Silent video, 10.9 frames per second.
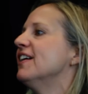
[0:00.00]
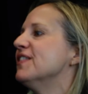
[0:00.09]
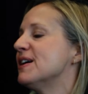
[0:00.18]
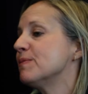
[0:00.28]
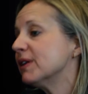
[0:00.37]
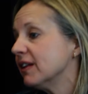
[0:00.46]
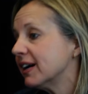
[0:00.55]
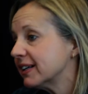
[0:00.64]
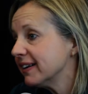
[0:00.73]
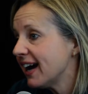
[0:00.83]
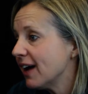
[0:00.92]
But
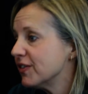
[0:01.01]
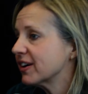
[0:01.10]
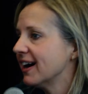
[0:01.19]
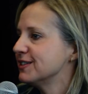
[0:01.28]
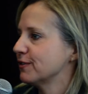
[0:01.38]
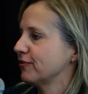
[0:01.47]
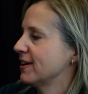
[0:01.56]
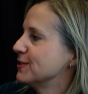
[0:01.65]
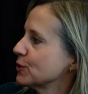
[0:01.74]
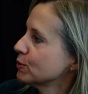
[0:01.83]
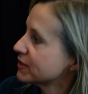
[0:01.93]
luckily, I have the kinds of
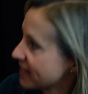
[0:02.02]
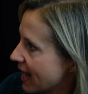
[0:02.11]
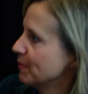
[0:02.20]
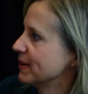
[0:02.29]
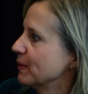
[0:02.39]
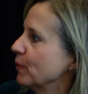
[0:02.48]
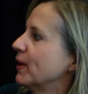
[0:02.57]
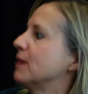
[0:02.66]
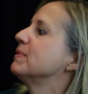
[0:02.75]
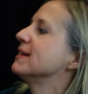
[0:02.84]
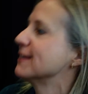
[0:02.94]
friends who will tell me when
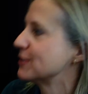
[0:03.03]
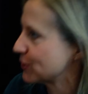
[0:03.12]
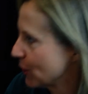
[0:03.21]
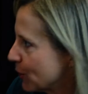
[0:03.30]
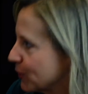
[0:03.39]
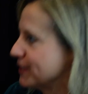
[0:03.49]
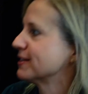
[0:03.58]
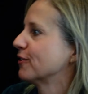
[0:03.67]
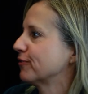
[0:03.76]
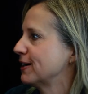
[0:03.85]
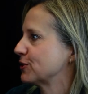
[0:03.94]
I'm being a totally
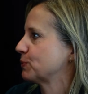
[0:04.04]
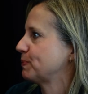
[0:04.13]
self-righteous